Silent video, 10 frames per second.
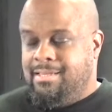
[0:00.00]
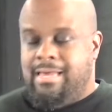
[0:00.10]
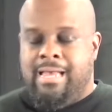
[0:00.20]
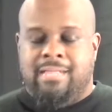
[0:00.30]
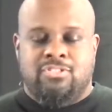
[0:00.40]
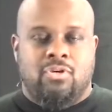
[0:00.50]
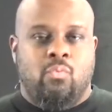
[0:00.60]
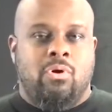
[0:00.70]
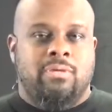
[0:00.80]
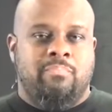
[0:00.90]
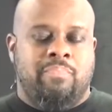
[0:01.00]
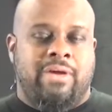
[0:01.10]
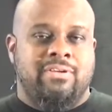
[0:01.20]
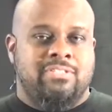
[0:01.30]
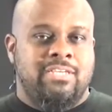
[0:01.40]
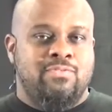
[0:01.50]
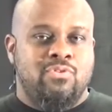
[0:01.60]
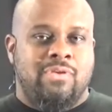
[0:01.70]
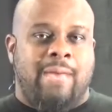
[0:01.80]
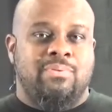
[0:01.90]
And so I want to, parents, give
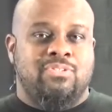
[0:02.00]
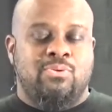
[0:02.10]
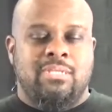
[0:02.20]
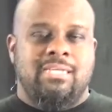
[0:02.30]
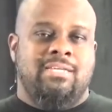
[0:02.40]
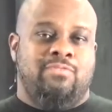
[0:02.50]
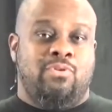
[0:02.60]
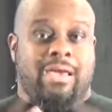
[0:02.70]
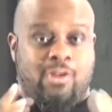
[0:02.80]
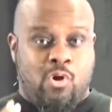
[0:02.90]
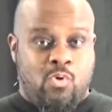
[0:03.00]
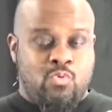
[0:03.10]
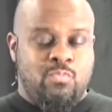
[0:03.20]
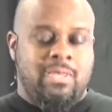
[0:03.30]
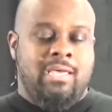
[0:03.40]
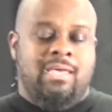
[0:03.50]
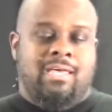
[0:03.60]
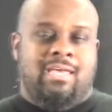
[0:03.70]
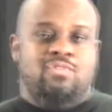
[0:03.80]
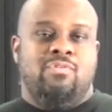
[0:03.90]
you an opportunity if you're at home
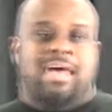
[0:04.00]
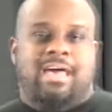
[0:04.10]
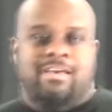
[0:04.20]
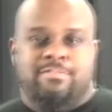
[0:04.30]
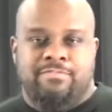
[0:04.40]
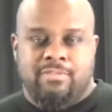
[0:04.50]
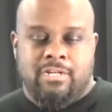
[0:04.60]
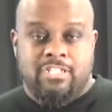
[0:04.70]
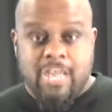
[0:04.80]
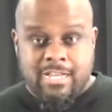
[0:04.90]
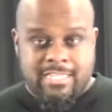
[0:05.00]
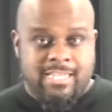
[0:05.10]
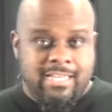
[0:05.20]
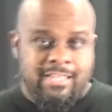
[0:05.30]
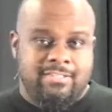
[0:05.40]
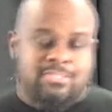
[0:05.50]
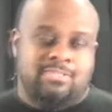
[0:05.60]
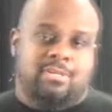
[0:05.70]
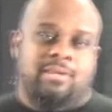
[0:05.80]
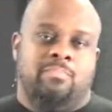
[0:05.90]
and you have uh, young kids,
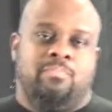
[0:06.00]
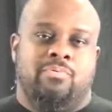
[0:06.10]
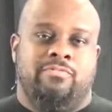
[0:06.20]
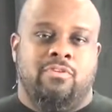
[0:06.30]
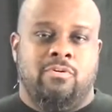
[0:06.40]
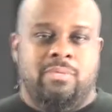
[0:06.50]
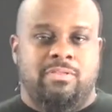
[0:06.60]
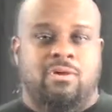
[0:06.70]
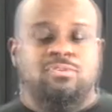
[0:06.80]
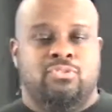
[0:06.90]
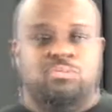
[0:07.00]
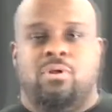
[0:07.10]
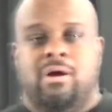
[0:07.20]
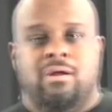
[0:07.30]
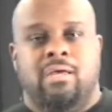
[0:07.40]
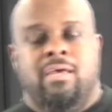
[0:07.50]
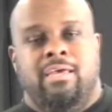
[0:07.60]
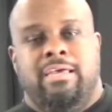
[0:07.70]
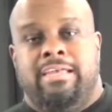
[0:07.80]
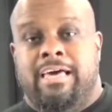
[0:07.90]
uh, preferably those who are
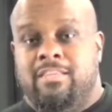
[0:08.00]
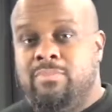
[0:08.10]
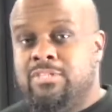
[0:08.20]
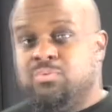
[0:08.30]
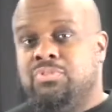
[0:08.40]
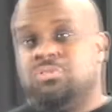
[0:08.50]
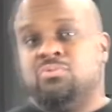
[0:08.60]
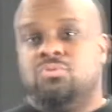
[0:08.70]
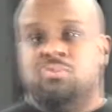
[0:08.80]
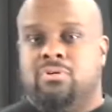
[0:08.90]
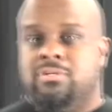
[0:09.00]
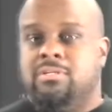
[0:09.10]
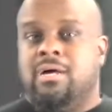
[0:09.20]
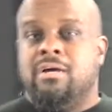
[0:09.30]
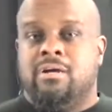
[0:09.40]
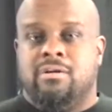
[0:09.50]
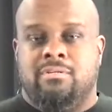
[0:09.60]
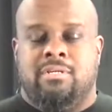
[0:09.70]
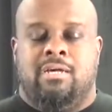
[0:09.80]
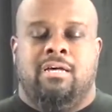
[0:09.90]
in elementary school or younger.
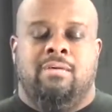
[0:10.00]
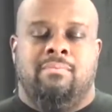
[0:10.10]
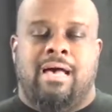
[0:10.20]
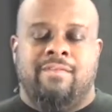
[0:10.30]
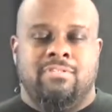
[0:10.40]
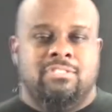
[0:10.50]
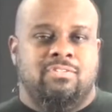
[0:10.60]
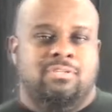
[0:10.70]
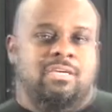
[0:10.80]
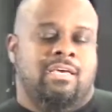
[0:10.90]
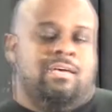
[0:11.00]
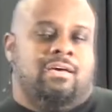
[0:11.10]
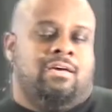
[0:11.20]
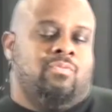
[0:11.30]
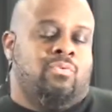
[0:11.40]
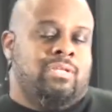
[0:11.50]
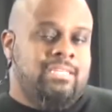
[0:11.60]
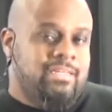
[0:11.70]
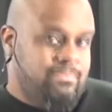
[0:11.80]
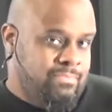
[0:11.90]
Um, obviously, uh, we want
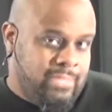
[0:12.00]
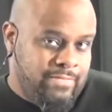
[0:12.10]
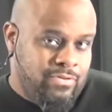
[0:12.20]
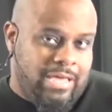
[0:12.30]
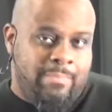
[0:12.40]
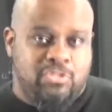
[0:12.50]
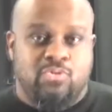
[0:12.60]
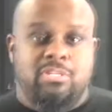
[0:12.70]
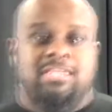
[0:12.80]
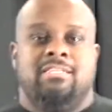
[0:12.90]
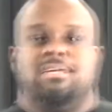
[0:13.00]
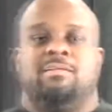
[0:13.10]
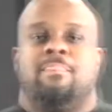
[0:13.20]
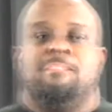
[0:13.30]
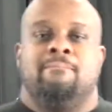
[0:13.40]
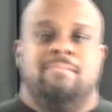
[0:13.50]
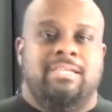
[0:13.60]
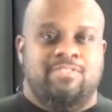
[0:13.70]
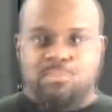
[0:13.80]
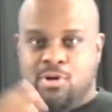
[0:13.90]
to give you the opportunity to
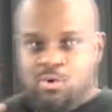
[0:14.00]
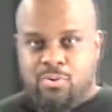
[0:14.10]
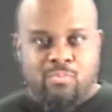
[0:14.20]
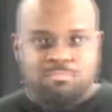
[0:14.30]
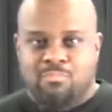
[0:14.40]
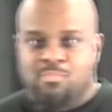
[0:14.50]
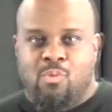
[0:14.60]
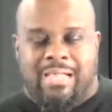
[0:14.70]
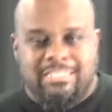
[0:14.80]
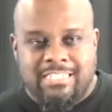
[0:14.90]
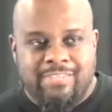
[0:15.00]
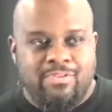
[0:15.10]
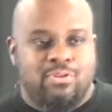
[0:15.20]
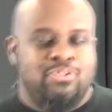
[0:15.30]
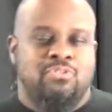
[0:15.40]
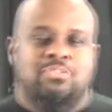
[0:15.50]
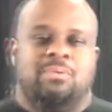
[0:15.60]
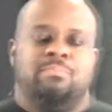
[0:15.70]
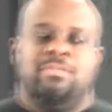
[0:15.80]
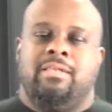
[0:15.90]
let them go and watch TV or do
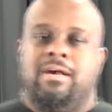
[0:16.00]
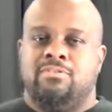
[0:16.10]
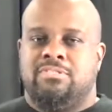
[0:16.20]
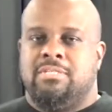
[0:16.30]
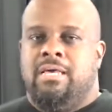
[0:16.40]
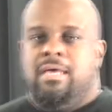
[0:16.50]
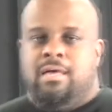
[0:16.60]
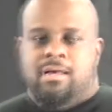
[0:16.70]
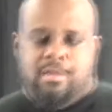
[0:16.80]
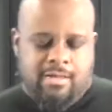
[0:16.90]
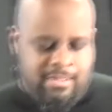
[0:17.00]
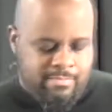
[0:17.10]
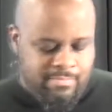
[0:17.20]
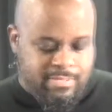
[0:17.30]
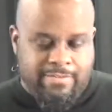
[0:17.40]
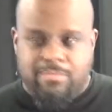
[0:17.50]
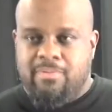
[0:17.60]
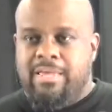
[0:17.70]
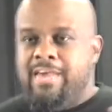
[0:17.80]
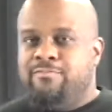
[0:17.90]
something else, um, give them
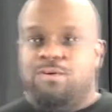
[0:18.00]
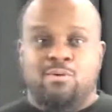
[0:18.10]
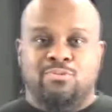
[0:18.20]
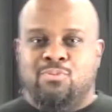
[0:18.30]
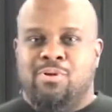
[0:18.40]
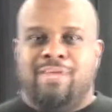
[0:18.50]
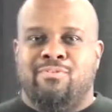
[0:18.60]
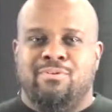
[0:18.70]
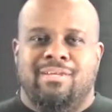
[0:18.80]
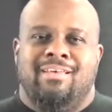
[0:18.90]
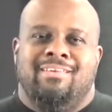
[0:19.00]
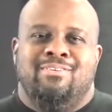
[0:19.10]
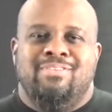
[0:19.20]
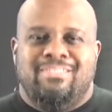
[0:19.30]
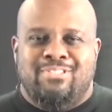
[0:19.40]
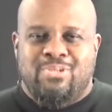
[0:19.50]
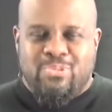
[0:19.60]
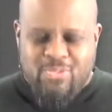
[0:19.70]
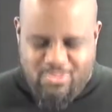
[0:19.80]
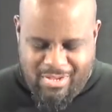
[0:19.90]
headphones or whatever you need to
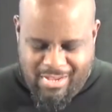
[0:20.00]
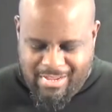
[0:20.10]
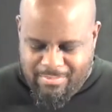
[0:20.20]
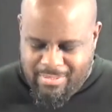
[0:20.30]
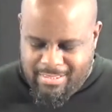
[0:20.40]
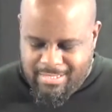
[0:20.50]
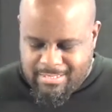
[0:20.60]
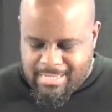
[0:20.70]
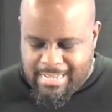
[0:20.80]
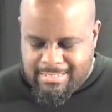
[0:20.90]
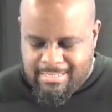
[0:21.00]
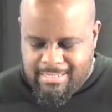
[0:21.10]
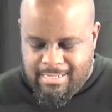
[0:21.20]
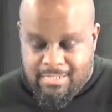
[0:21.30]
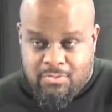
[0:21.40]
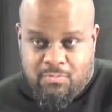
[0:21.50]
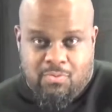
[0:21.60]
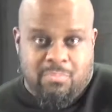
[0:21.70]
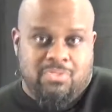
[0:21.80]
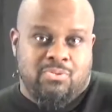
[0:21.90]
do. Uh, but this content is
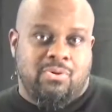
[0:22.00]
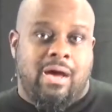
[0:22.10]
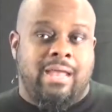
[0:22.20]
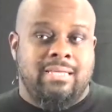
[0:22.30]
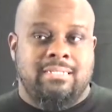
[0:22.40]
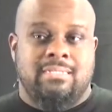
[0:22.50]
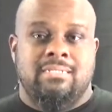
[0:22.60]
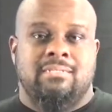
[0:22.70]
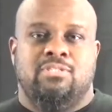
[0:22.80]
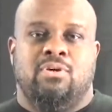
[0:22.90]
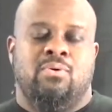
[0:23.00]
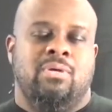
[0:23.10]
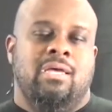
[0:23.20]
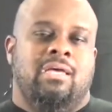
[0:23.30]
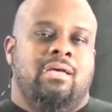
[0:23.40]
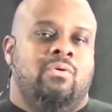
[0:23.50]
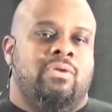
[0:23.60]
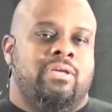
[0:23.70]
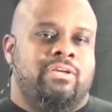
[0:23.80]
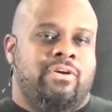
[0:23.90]
for mature audiences. And so I
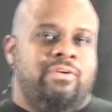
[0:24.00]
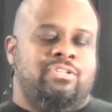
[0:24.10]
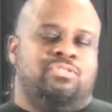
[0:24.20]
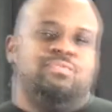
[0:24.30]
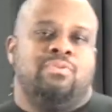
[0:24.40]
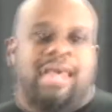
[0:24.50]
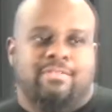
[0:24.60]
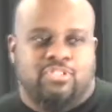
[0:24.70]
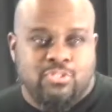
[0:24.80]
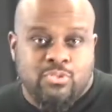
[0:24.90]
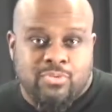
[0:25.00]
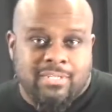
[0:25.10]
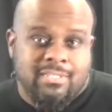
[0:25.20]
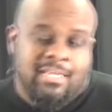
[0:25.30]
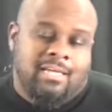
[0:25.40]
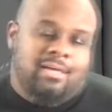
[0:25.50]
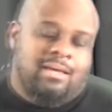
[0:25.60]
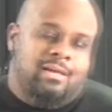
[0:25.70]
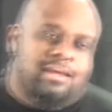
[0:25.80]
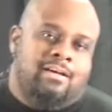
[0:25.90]
want to encourage you if you have children
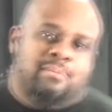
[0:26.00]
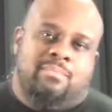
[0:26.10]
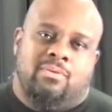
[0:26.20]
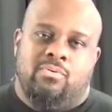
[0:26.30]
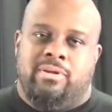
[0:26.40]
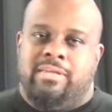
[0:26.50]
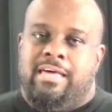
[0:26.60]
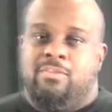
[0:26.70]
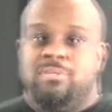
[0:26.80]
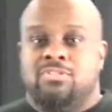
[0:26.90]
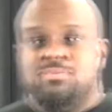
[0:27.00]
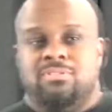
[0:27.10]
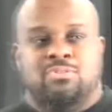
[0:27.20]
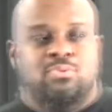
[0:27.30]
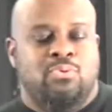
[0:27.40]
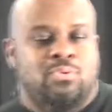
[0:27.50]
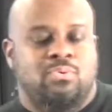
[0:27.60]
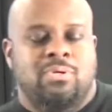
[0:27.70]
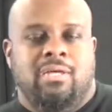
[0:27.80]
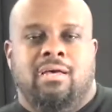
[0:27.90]
um, who are in elementary
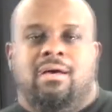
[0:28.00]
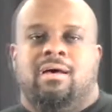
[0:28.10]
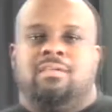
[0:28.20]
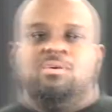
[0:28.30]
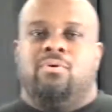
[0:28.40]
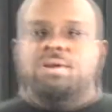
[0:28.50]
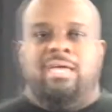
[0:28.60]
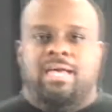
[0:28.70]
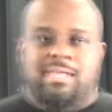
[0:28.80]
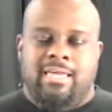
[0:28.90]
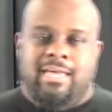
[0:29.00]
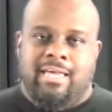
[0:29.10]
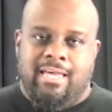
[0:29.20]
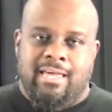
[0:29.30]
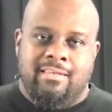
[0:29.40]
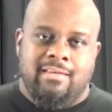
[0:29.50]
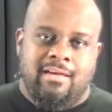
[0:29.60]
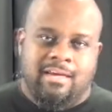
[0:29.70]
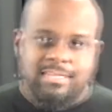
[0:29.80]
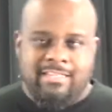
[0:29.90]
school uh, to go ahead and
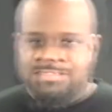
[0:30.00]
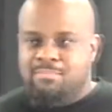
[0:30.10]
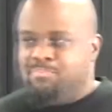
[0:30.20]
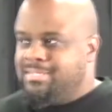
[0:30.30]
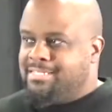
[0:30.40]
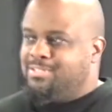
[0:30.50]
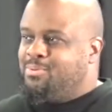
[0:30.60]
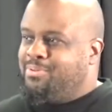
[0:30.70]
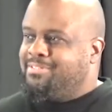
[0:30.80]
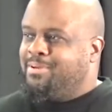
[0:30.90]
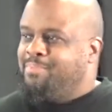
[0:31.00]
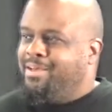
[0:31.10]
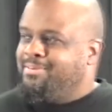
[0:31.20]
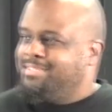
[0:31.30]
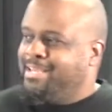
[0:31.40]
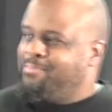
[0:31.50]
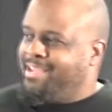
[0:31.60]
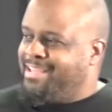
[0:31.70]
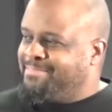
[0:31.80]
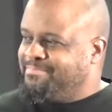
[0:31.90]
uh, get them busy doing something else.
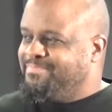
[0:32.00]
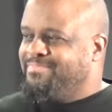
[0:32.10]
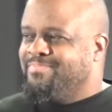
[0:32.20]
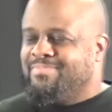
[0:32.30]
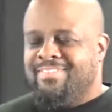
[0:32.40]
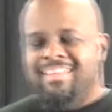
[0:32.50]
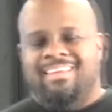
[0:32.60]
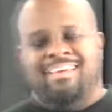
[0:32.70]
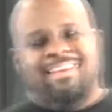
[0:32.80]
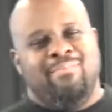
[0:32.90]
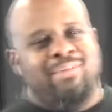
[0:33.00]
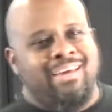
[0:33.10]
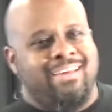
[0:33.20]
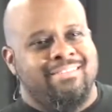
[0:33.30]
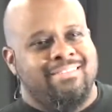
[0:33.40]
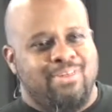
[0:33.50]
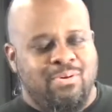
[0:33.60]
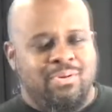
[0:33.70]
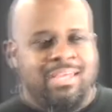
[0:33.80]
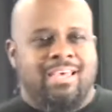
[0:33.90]
Amen? Amen. Amen.
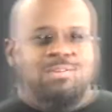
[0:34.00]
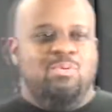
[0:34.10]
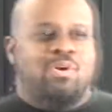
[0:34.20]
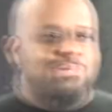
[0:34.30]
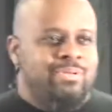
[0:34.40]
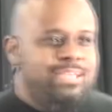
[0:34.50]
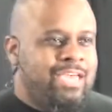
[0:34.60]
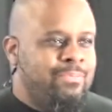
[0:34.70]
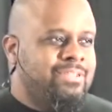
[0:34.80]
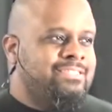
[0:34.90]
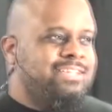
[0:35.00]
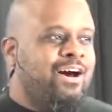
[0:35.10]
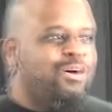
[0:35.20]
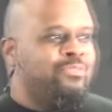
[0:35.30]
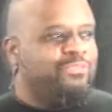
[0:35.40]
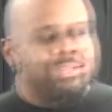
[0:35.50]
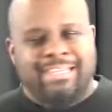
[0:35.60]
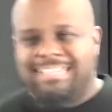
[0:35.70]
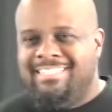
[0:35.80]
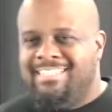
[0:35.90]
So we want to be able to talk
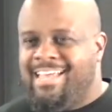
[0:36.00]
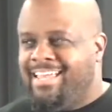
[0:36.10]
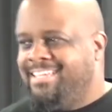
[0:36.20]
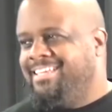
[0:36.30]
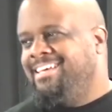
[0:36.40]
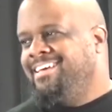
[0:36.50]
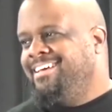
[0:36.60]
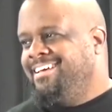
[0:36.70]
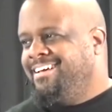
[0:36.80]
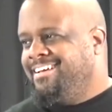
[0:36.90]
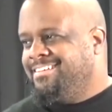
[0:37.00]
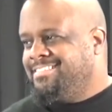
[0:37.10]
freely today, uh,